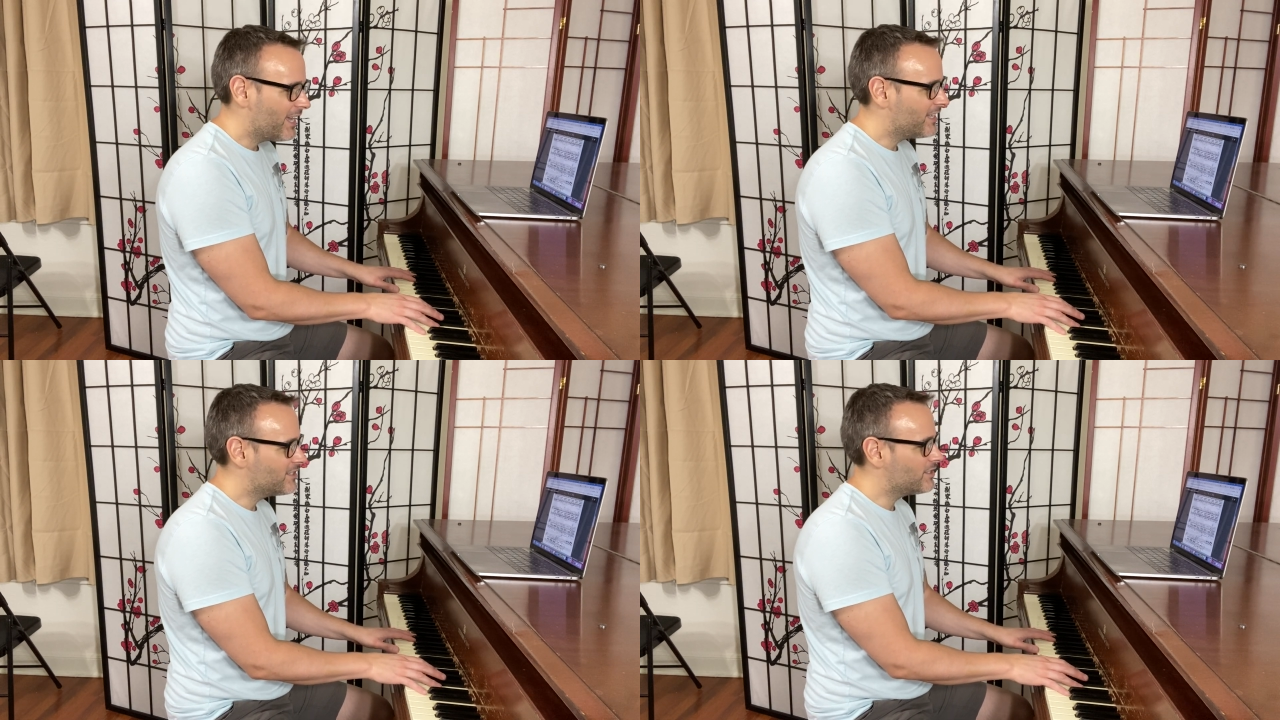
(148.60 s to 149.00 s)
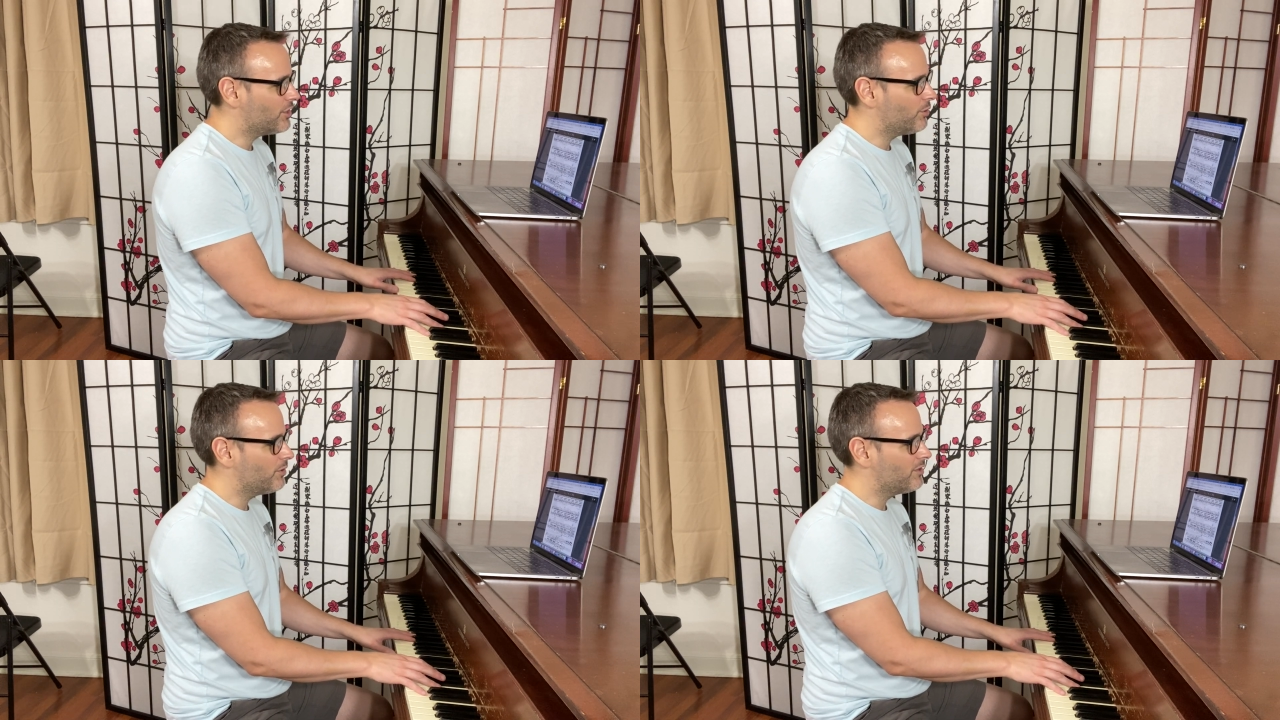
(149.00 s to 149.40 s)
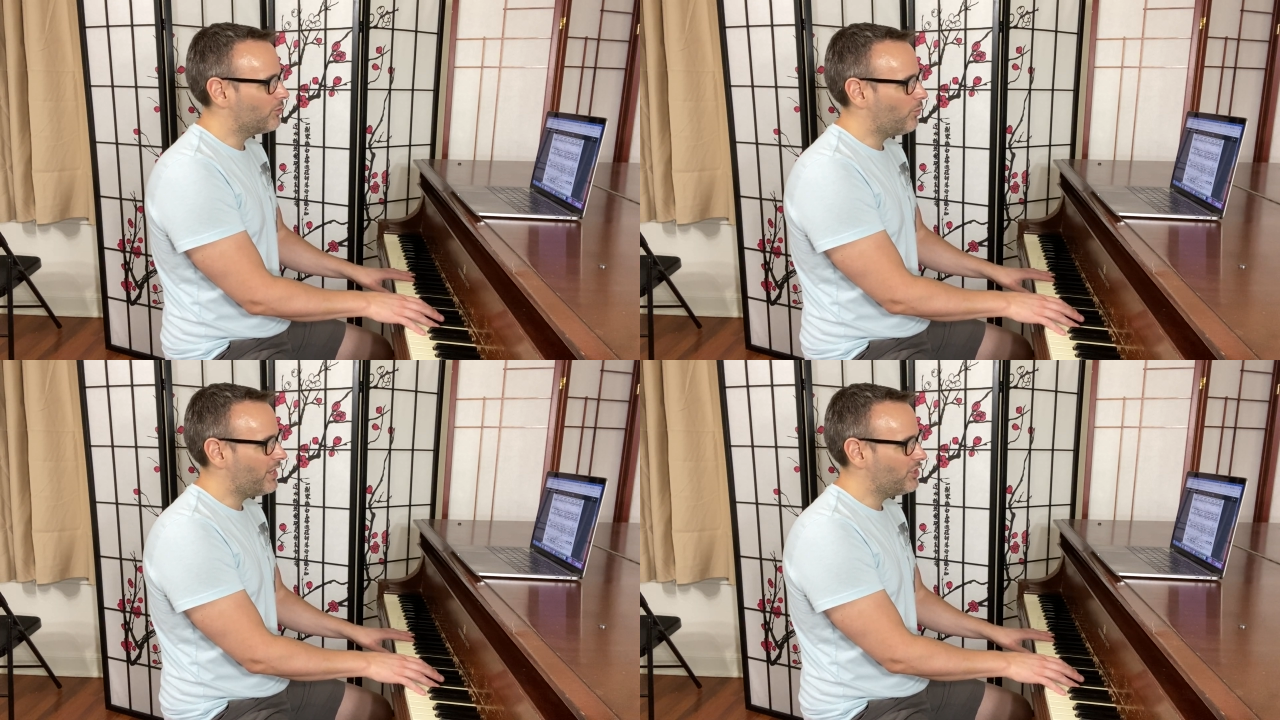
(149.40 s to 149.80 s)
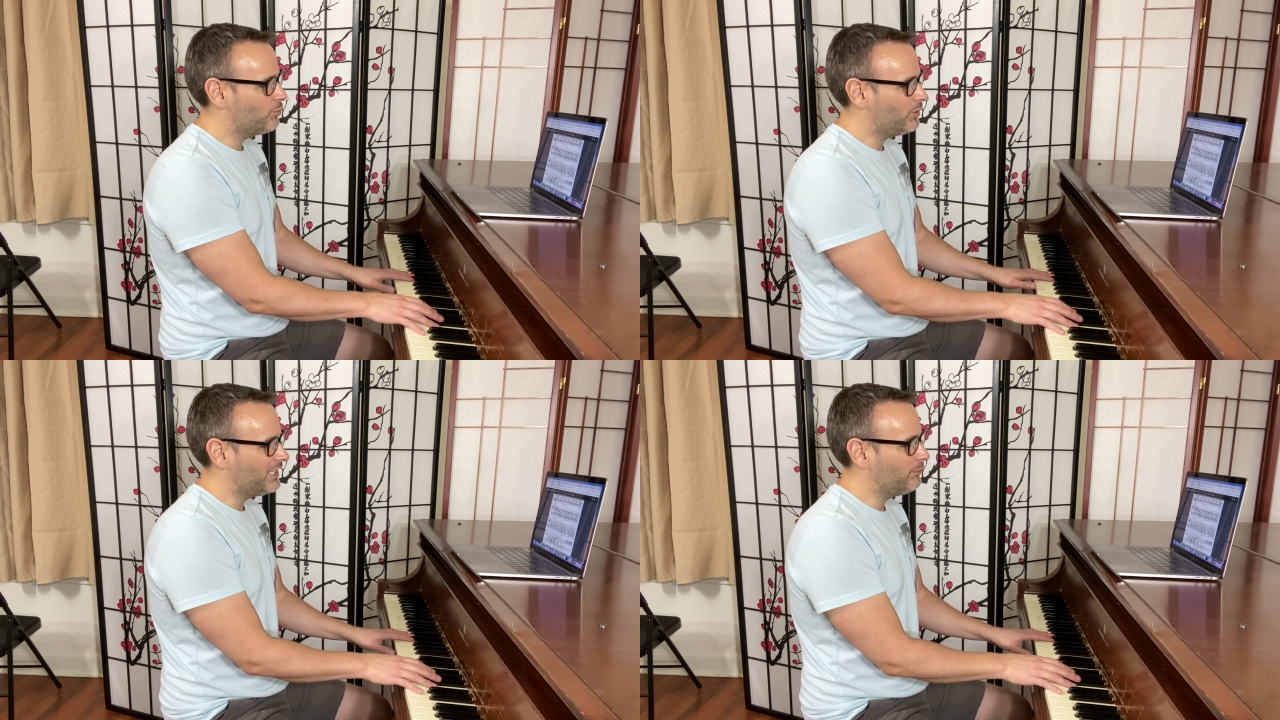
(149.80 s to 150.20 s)
And so the way you
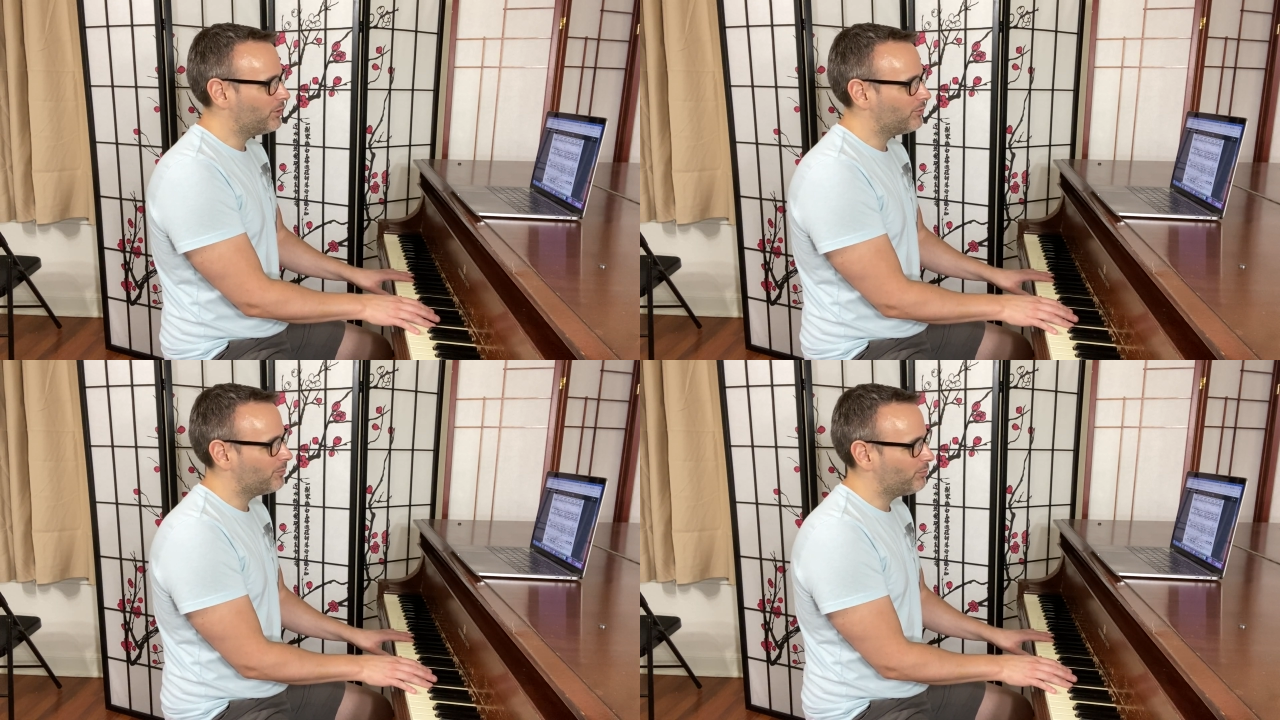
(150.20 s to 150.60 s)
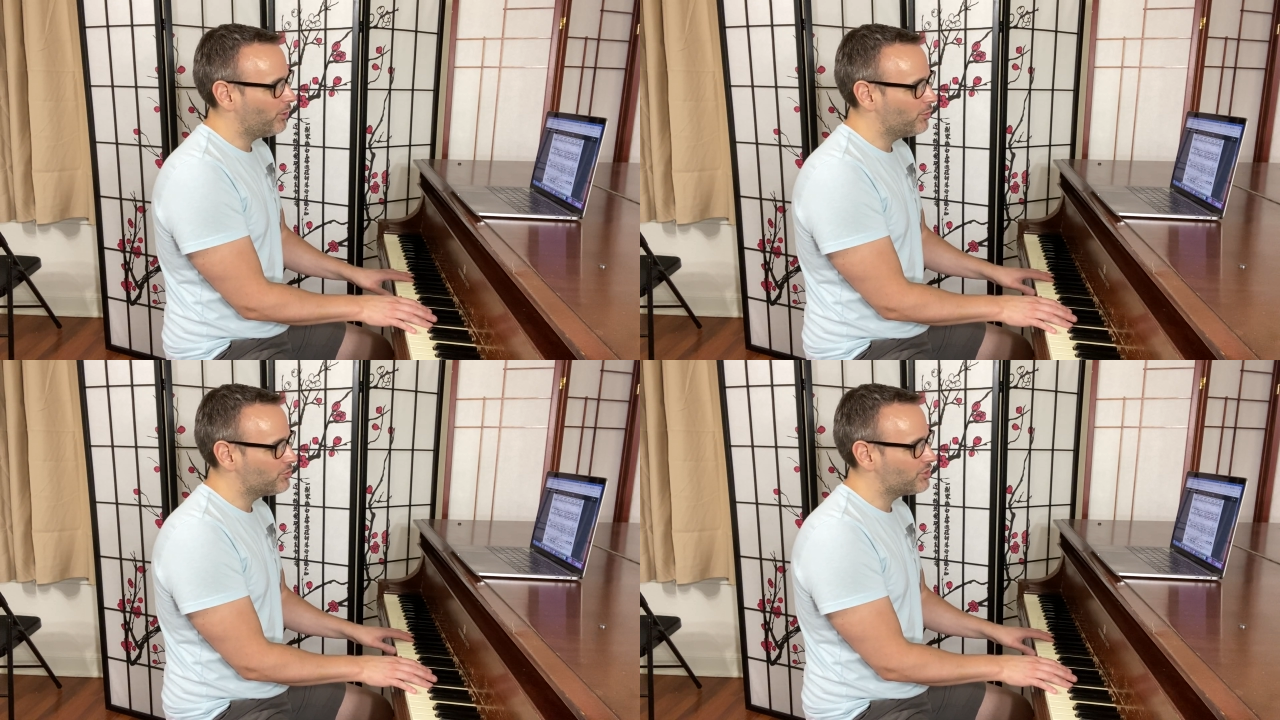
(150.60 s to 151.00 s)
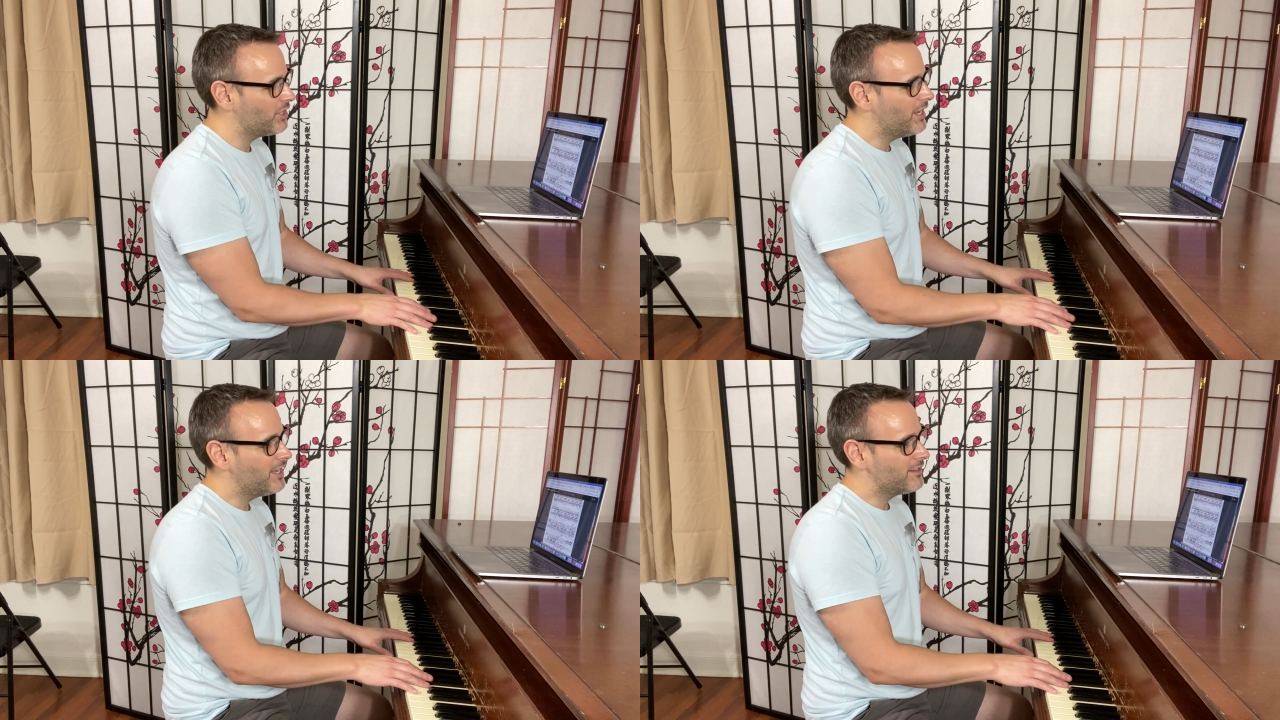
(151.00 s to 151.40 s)
really want to approach